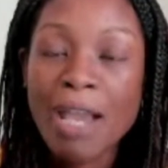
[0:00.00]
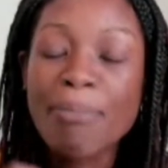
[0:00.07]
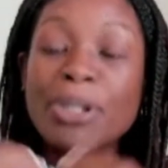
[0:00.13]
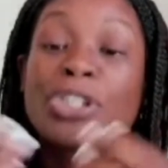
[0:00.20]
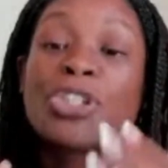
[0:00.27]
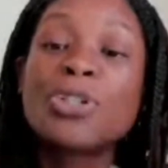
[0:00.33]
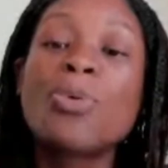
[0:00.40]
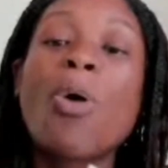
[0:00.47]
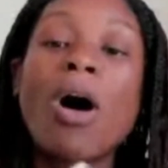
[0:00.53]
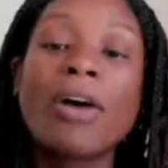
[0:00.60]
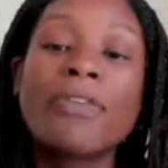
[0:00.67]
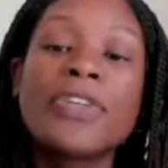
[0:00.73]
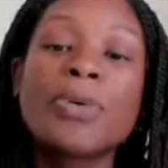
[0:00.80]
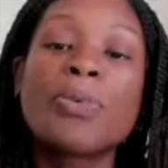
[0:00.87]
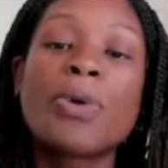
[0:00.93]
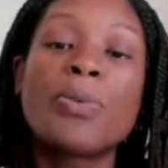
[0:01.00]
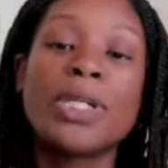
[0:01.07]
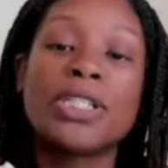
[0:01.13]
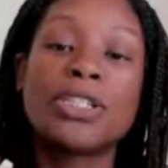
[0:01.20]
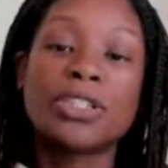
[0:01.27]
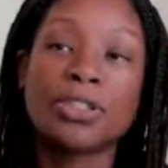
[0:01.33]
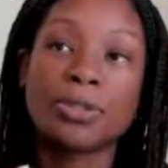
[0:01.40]
But too often what
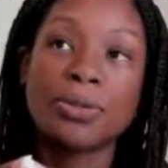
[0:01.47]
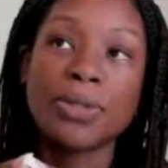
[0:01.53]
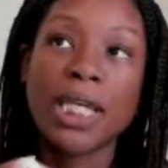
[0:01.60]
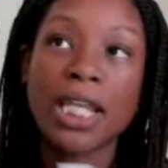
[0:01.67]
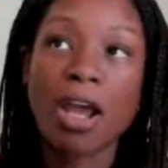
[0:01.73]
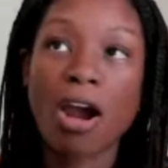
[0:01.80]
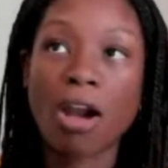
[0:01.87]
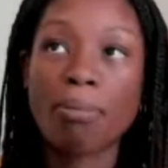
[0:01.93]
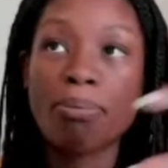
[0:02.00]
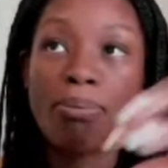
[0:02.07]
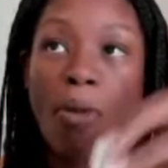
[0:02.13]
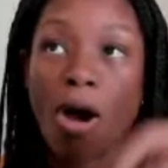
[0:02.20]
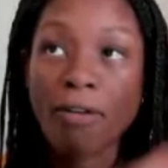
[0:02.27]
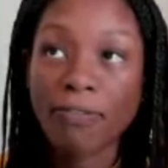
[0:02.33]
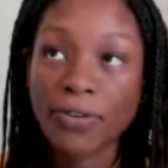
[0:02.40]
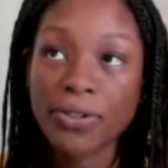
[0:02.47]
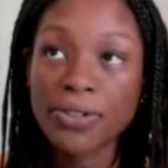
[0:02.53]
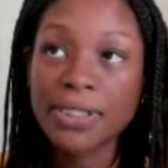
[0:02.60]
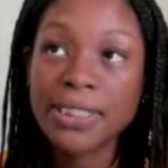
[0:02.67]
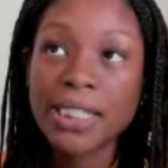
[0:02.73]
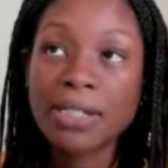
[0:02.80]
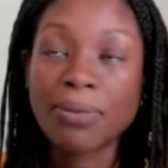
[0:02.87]
we do in our
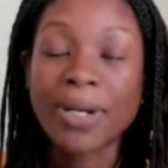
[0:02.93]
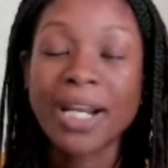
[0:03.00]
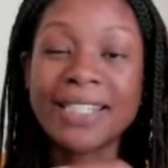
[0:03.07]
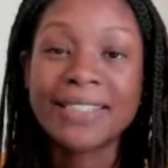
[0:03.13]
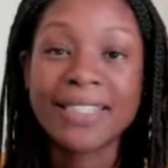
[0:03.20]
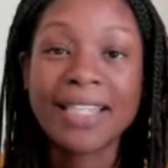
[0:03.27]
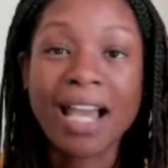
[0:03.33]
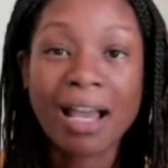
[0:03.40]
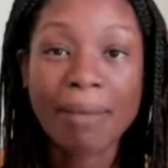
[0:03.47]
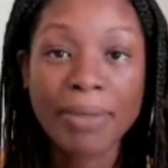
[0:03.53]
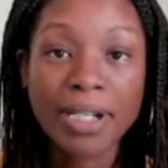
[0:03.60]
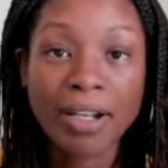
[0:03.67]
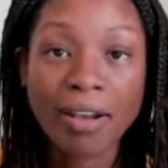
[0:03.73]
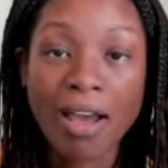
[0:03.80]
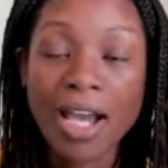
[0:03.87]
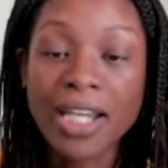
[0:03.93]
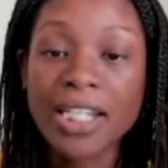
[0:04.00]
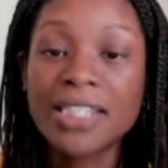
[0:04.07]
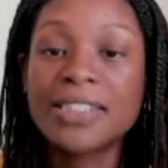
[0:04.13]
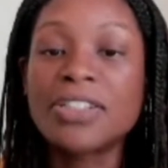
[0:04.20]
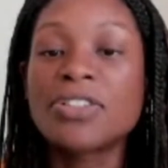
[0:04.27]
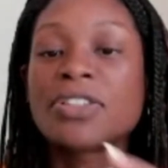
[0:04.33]
offers, what I see happen a lot
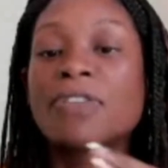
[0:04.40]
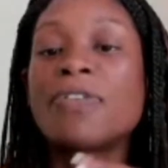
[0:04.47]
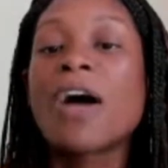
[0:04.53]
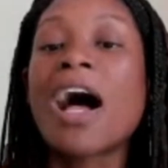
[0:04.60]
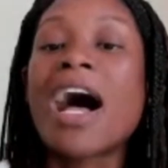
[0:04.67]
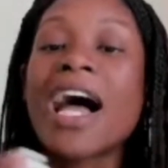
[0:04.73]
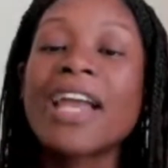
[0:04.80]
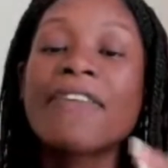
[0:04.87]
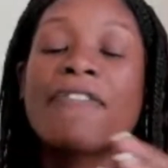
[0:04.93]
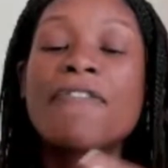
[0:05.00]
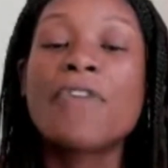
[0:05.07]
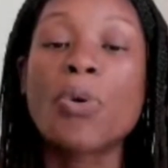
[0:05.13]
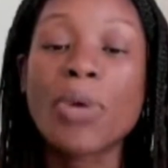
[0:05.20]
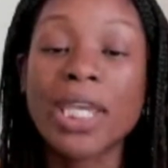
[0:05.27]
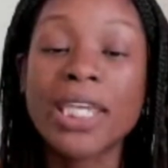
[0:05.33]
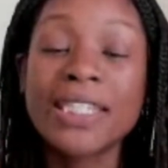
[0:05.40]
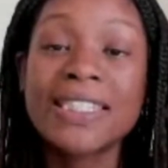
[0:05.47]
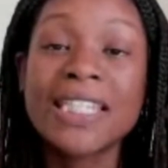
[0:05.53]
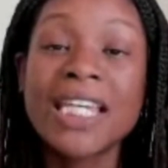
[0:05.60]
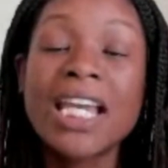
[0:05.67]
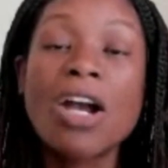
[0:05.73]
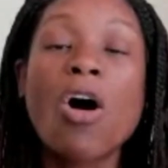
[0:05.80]
is there's a high focus
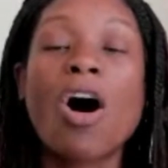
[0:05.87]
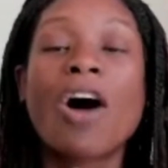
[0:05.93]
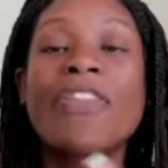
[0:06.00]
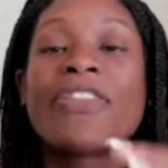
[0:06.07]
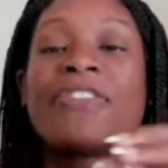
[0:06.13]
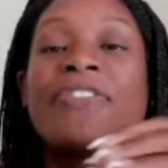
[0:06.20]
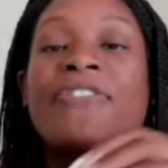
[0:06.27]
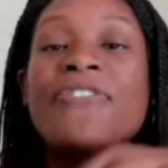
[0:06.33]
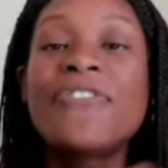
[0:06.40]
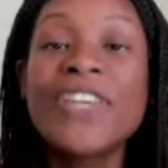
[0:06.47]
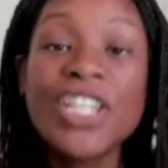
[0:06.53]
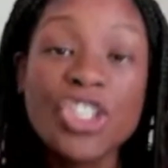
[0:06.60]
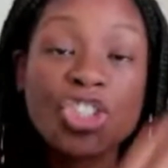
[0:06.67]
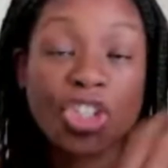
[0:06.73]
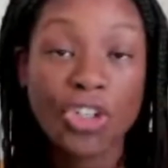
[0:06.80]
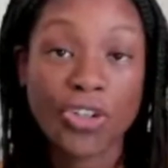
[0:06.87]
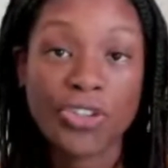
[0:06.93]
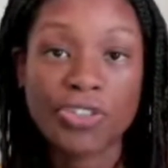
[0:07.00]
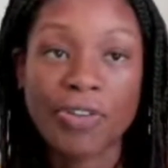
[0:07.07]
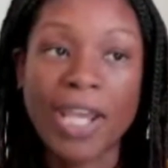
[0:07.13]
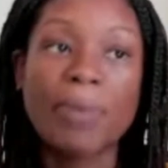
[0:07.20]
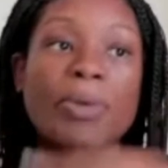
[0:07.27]
on the
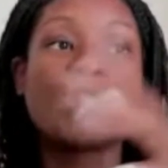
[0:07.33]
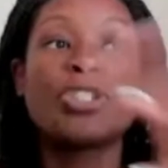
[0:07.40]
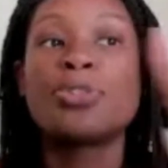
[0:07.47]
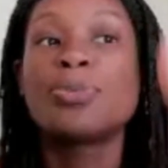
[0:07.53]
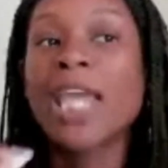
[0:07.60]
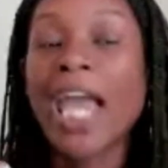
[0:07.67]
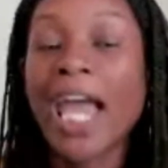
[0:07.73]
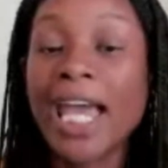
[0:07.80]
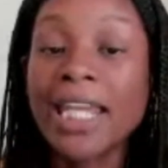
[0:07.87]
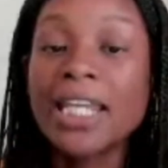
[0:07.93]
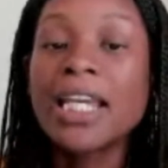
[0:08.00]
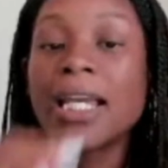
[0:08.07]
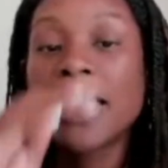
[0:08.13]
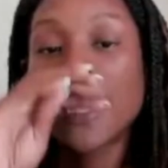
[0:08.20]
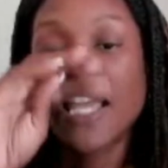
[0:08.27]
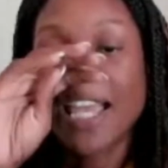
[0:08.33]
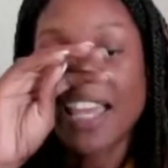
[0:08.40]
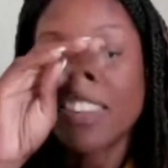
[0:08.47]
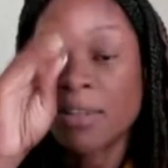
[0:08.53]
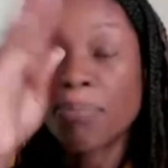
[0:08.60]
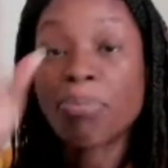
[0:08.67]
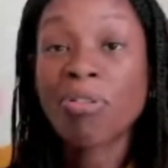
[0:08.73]
features, right? What you get
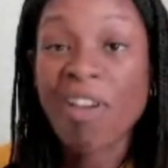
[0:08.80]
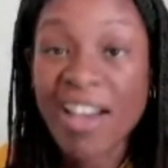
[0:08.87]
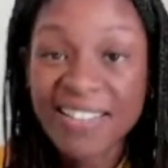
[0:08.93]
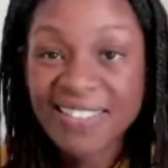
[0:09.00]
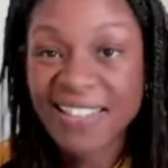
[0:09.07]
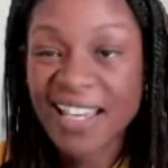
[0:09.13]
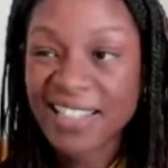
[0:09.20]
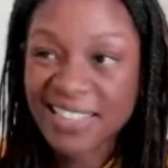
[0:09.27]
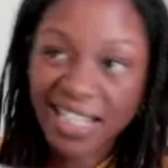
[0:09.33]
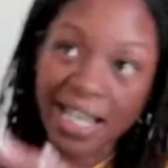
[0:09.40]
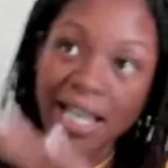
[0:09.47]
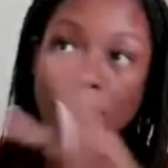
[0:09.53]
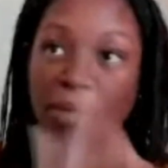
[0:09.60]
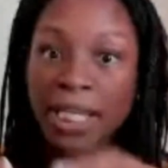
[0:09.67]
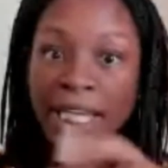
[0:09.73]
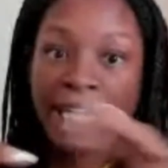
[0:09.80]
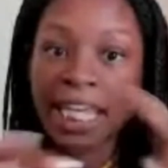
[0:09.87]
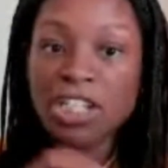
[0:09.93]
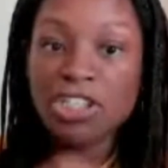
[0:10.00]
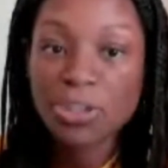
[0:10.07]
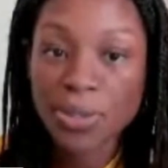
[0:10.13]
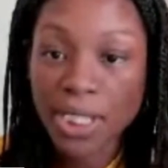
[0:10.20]
and the process, like how I'm going to
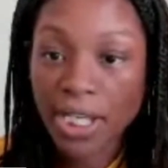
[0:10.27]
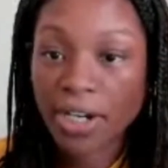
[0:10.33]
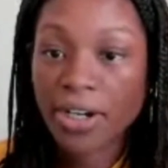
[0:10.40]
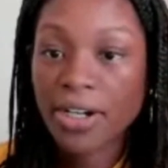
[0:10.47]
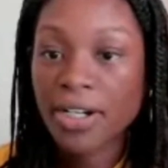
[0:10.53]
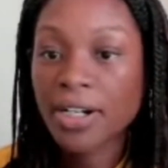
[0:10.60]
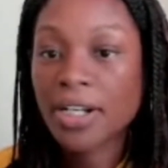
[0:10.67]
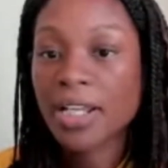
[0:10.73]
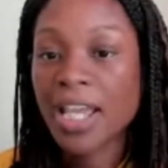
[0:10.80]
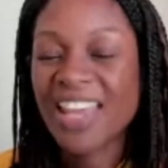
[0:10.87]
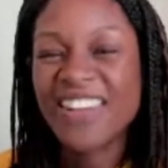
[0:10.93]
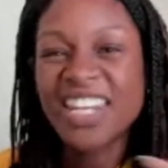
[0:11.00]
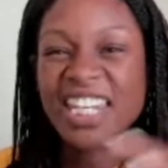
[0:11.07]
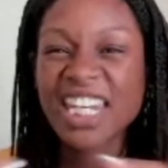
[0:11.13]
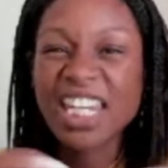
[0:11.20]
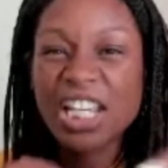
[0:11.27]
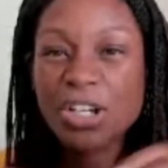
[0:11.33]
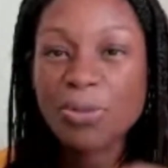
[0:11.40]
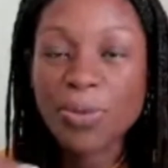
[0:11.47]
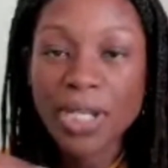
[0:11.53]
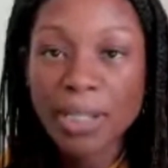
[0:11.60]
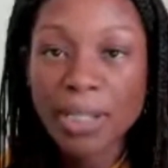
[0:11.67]
get you there, and the
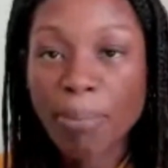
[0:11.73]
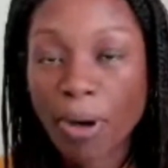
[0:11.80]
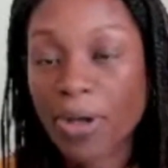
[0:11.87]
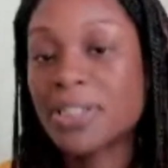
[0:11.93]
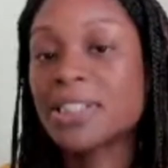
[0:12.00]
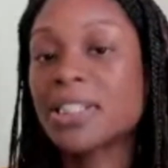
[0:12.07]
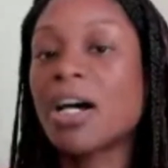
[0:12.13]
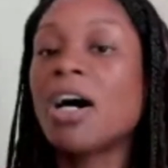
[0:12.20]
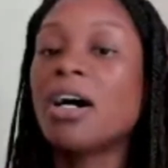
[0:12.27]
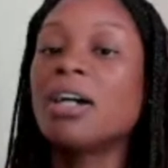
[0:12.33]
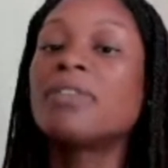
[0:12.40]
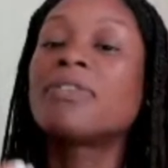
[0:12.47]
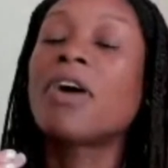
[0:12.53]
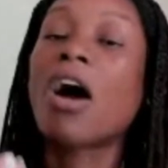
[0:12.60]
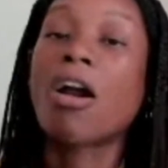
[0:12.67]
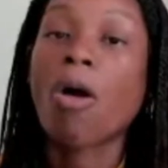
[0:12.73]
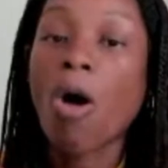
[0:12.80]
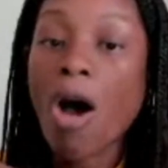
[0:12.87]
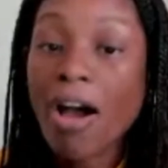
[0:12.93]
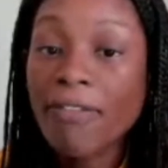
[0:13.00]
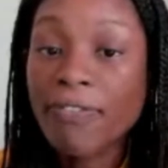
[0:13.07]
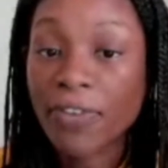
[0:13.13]
nitty-gritty parts of our
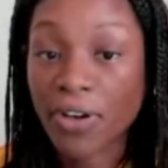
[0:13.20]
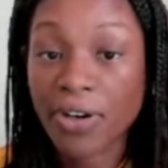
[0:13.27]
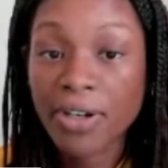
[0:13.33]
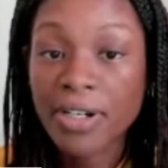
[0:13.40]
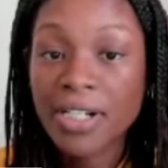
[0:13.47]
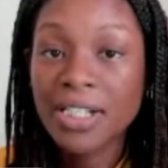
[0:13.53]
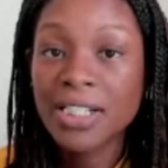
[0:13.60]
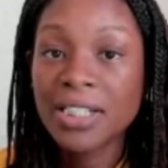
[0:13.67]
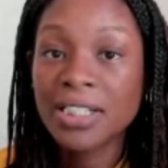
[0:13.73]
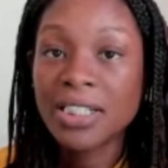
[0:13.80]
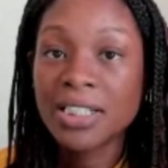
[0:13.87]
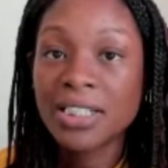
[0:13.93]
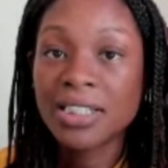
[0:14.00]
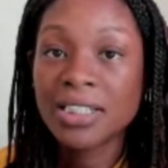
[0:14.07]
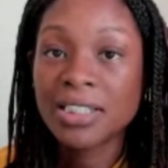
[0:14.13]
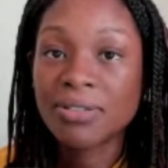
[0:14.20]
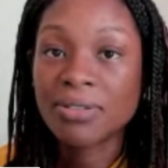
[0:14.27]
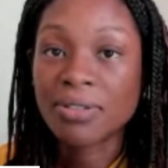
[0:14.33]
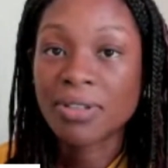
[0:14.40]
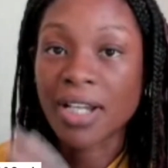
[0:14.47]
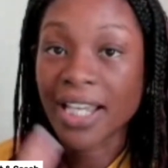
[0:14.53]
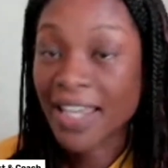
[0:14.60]
offer,
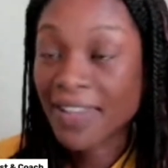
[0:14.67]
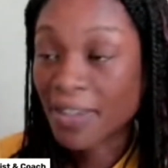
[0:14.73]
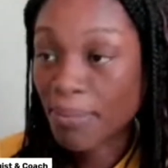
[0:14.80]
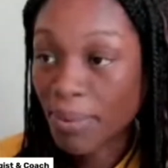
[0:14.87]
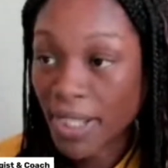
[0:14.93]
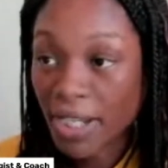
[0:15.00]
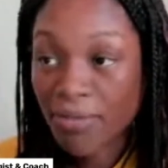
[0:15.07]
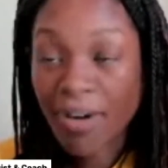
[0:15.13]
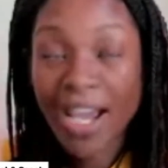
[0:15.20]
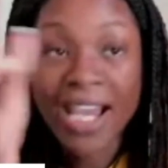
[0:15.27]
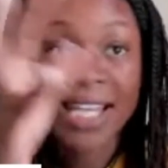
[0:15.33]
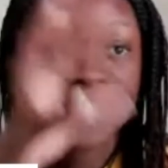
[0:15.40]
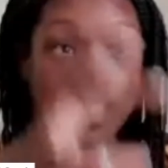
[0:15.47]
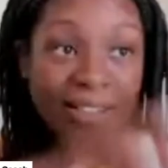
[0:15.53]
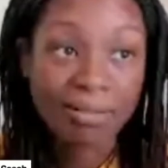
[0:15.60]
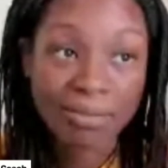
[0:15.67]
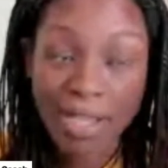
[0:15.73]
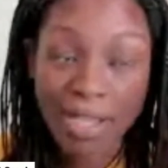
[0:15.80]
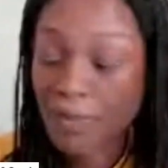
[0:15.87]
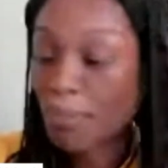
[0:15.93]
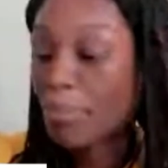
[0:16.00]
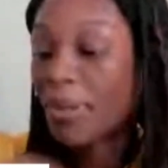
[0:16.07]
again, the plane ride
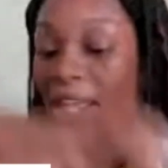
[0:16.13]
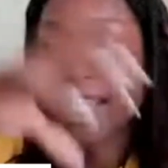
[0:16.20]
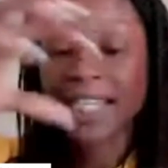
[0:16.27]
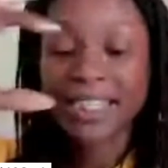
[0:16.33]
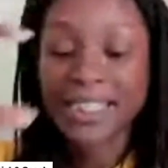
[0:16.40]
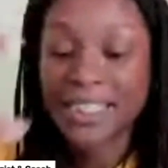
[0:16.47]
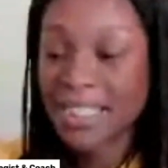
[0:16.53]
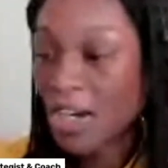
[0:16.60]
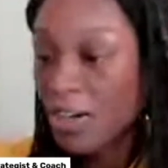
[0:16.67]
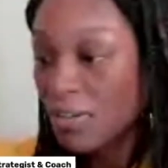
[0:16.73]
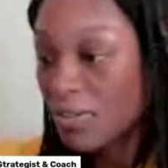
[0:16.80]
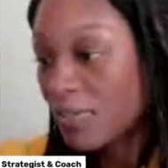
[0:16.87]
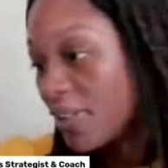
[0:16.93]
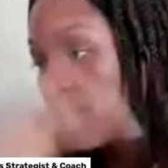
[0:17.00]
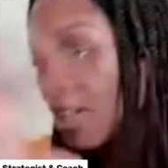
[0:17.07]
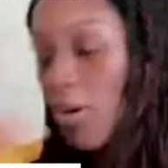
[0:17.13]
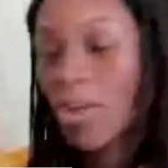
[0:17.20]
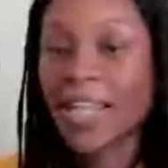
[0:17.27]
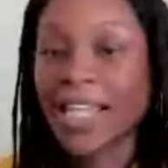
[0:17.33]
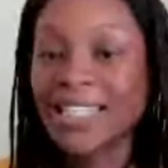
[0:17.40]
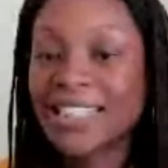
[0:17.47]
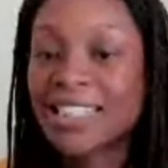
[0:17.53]
and the plane itself and all
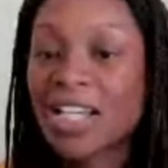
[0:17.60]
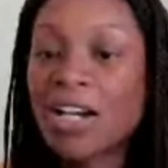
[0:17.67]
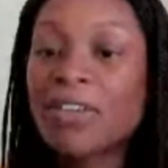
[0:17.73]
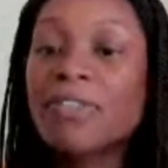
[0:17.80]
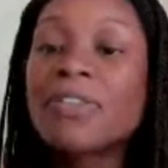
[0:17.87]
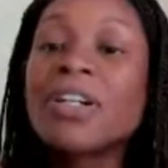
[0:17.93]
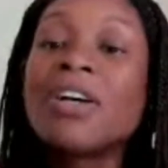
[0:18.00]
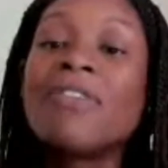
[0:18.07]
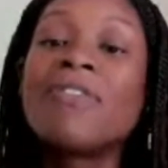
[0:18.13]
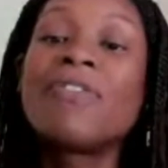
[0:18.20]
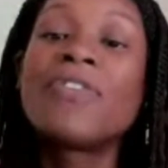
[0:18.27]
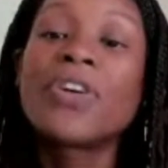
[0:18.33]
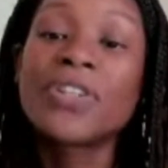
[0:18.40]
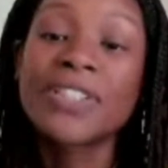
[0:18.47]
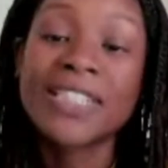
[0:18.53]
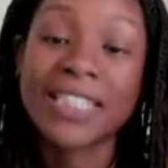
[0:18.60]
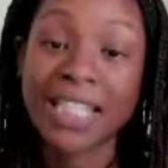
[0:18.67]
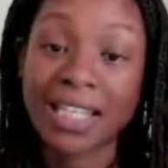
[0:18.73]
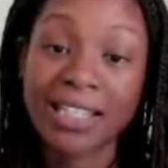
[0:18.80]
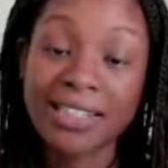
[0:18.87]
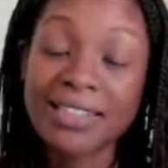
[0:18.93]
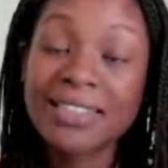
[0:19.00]
that stuff,
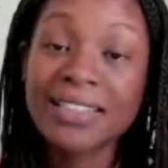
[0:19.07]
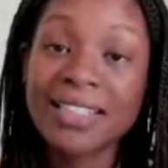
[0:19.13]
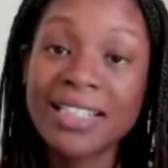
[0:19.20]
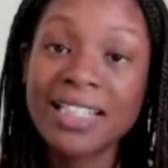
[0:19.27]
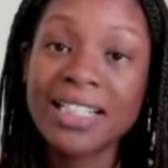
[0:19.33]
versus